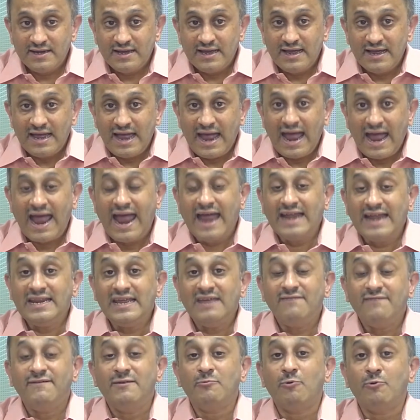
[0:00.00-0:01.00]
and
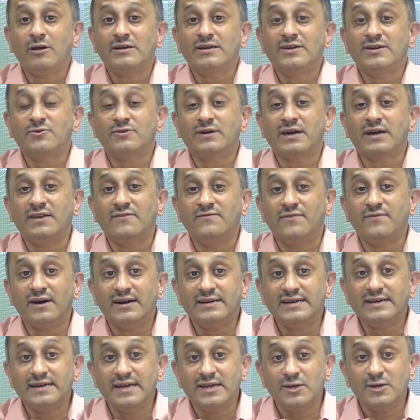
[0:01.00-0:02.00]
if you wanted to
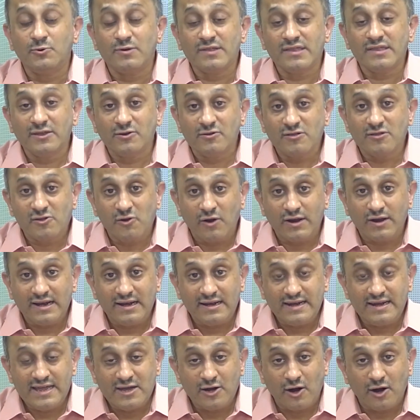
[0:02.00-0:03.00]
convert it into a
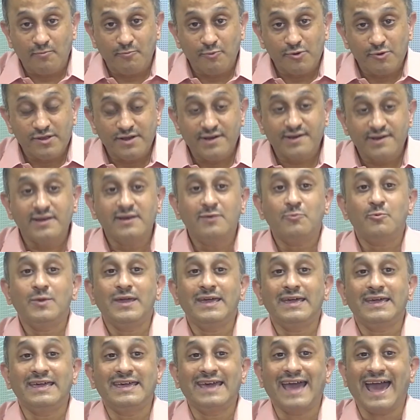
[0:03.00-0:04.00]
sinusoidal decomposition, we
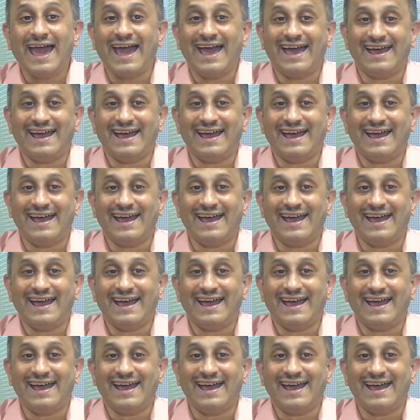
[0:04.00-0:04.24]
can.